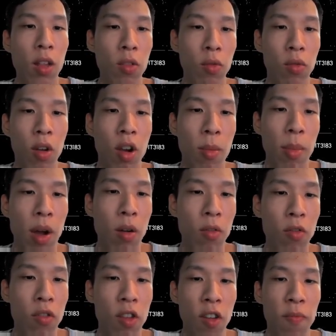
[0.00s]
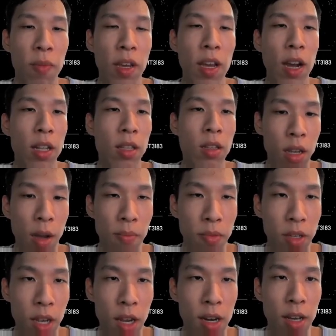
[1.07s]
to talk about GFP gun
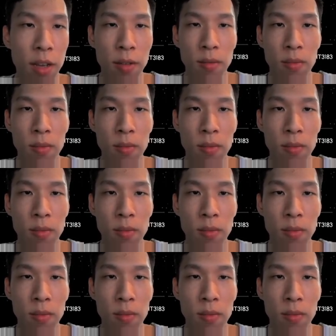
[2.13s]
upscaling.